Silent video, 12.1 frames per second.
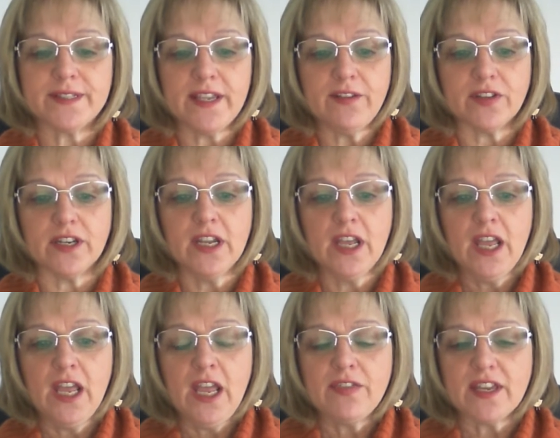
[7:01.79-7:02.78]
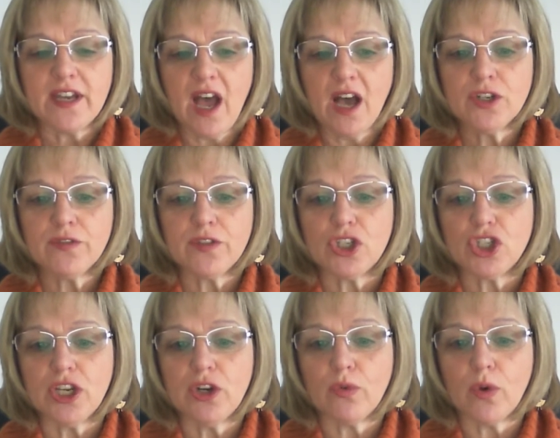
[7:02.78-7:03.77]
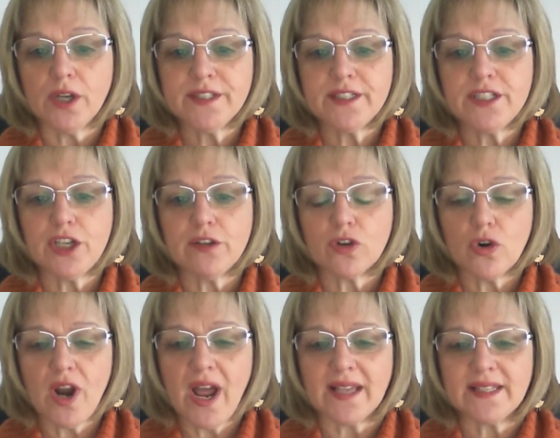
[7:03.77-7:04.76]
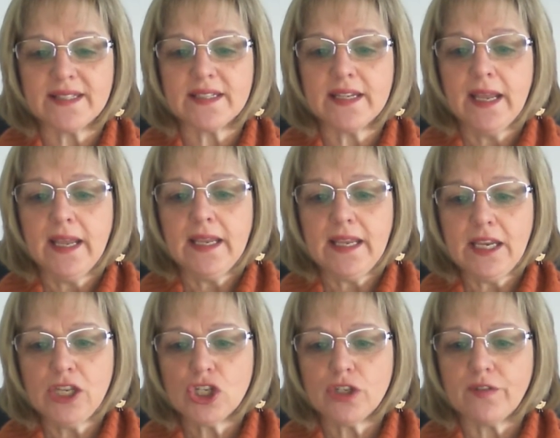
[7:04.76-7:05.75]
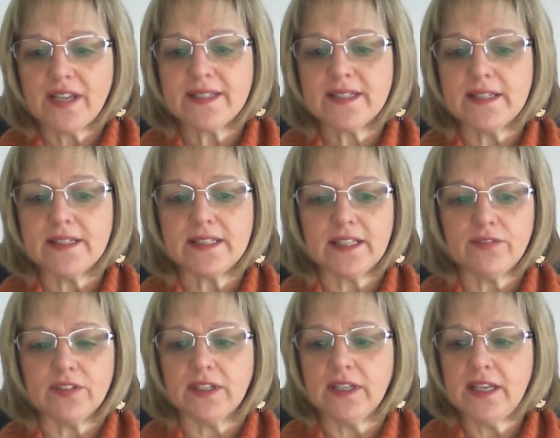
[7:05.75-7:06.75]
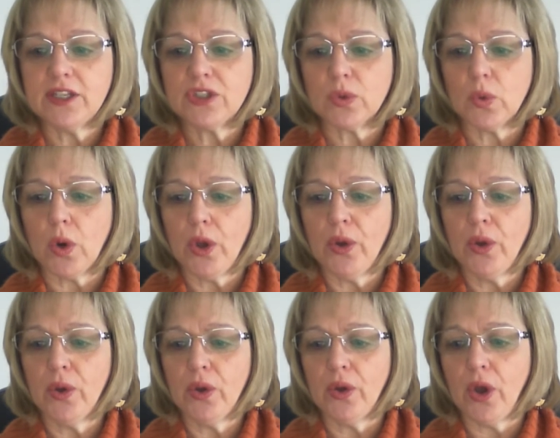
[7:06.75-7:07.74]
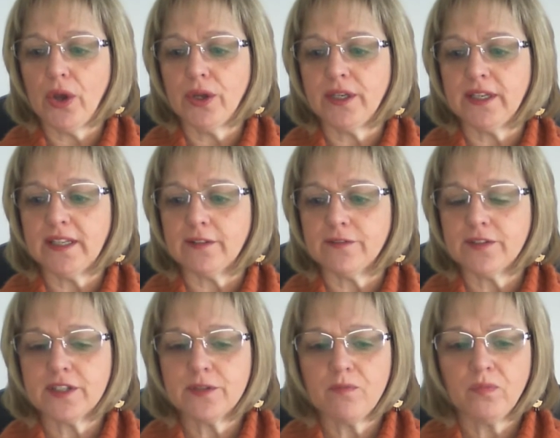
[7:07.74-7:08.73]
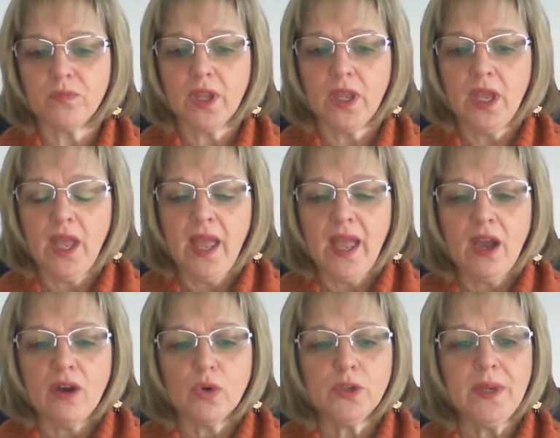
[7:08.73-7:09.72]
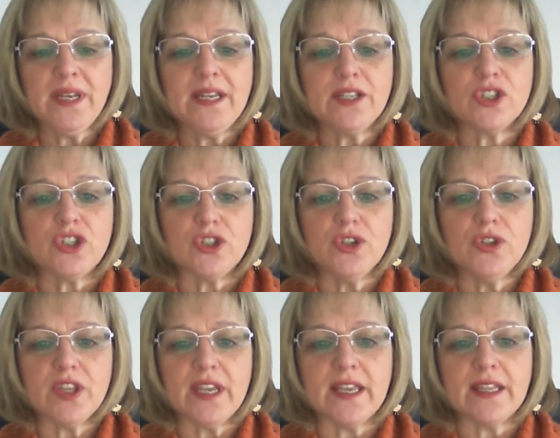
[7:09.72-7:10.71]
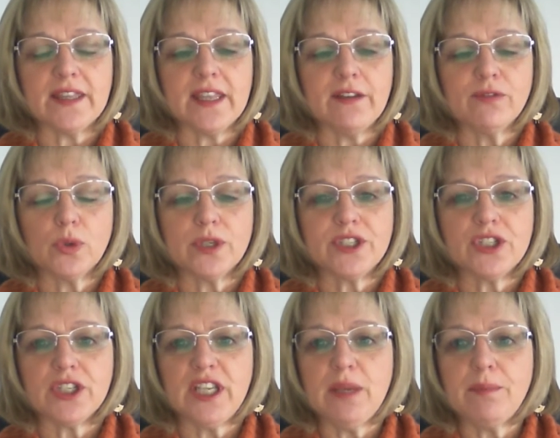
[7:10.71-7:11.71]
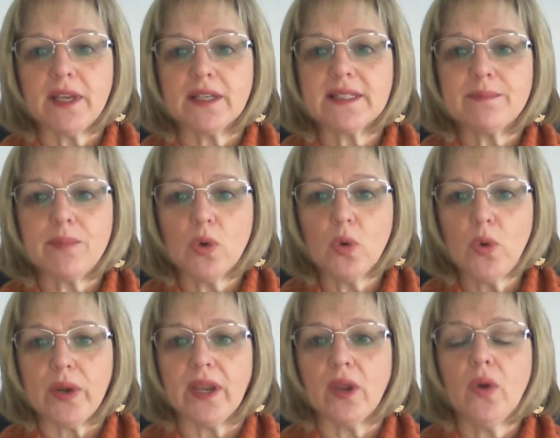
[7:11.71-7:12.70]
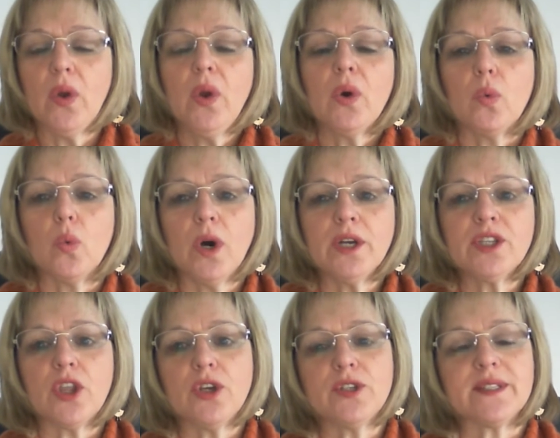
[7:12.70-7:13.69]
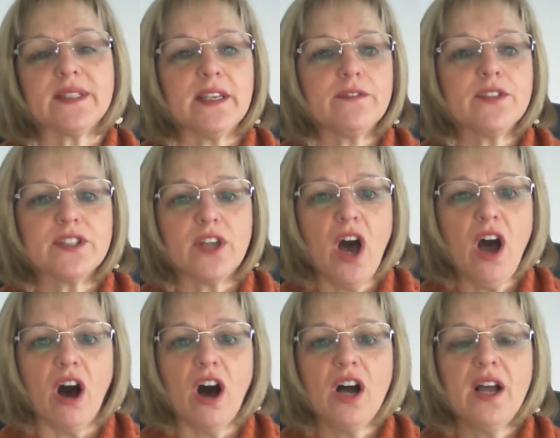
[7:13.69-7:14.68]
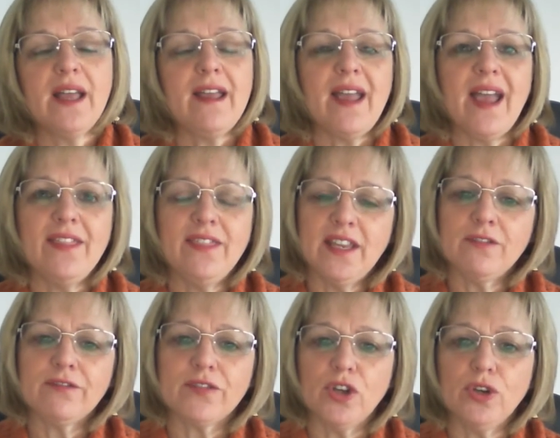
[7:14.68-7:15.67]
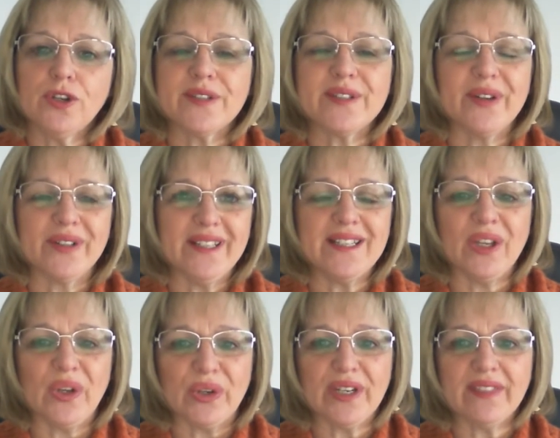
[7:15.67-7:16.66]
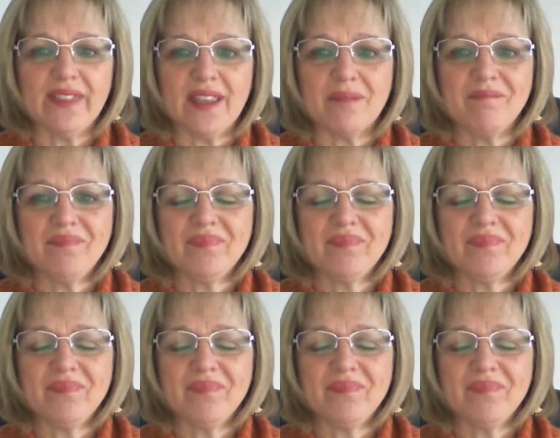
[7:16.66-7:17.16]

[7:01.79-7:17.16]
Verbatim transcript: 7, that out of the generosity of Christ, each of us is given his or her own gift. What we need to do, there, therefore, is to keep exploring what those gifts are and then focus on getting good at them.